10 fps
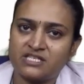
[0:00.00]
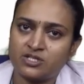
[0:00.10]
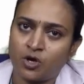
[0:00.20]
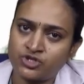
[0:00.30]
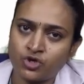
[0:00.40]

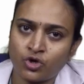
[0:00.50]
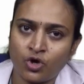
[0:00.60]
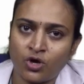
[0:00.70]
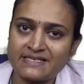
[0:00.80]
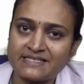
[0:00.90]
is also
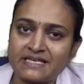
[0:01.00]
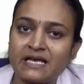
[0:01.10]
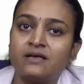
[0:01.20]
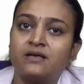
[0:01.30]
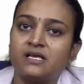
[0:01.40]
called as a
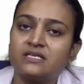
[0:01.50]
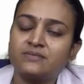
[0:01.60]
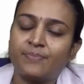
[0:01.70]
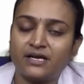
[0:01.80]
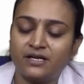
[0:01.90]

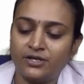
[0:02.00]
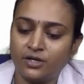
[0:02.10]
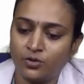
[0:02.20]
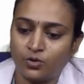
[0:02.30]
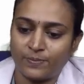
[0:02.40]
speckled
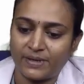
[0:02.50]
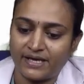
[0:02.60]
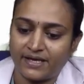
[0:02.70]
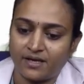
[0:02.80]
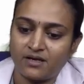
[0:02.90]

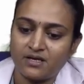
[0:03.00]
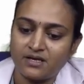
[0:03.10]
leukoplakia.